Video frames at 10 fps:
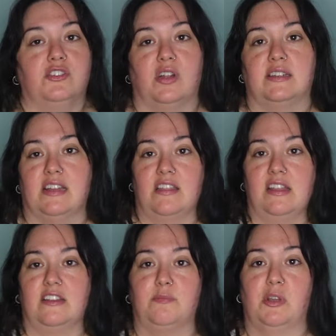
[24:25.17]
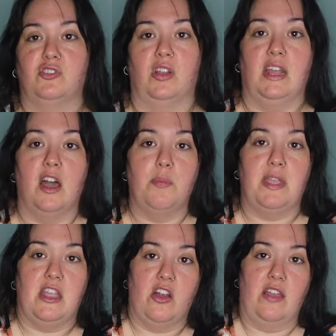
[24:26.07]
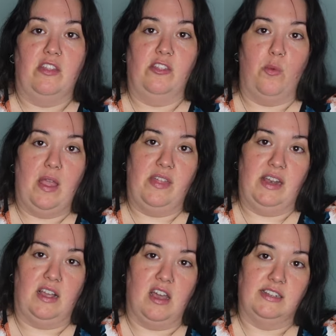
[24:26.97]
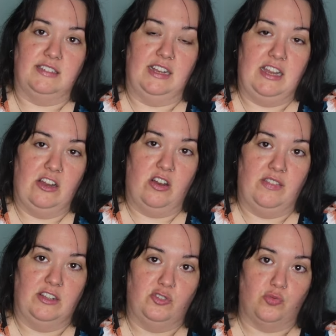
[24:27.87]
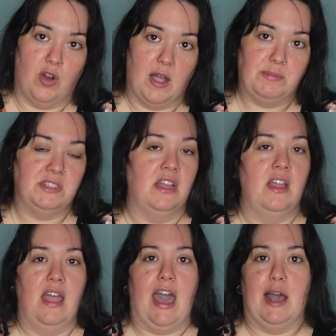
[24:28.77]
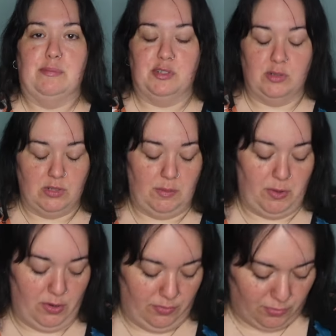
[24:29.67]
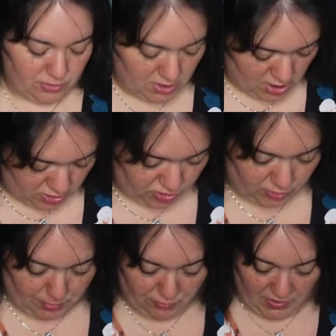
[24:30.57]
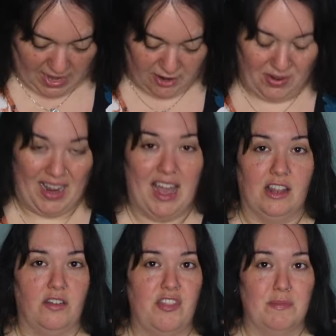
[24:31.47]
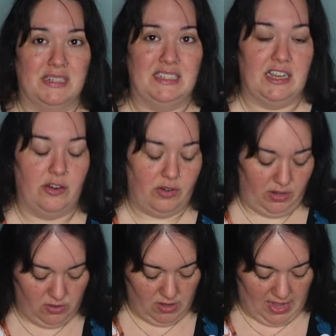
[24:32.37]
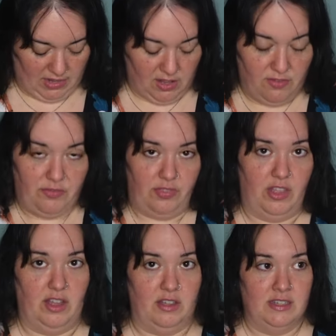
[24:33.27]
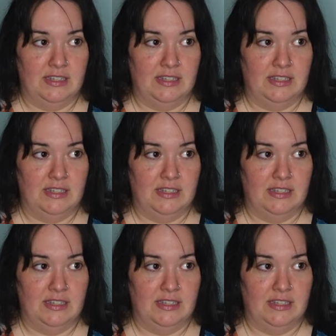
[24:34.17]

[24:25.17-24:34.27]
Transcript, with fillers: dress. I think especially up here and then the way that it cuts in here and then drops, absolutely beautiful super flattering. I love the material. I love the